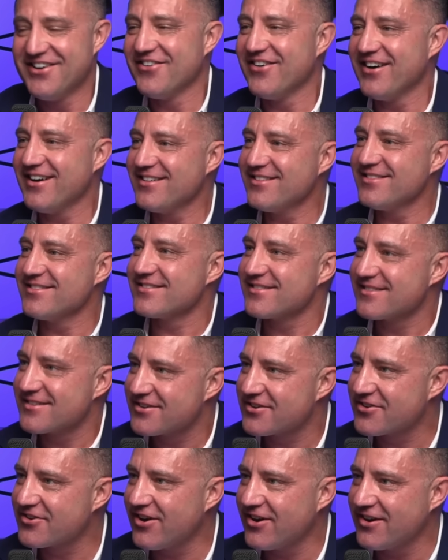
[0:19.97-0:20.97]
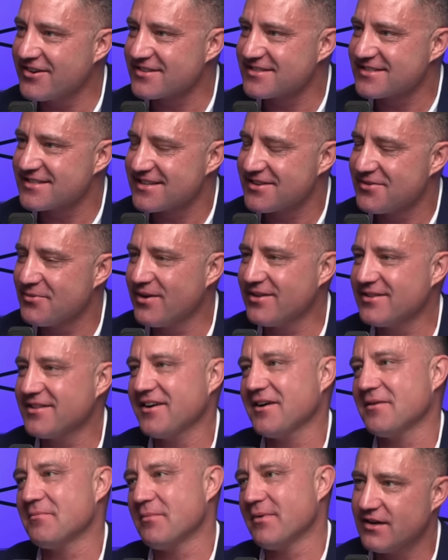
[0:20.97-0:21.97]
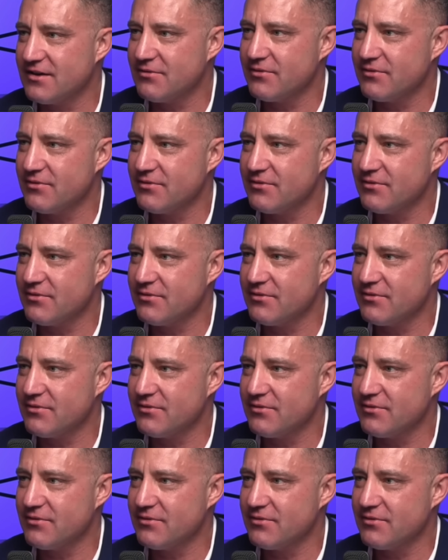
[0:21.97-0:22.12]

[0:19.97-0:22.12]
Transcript: Well, Grant, welcome.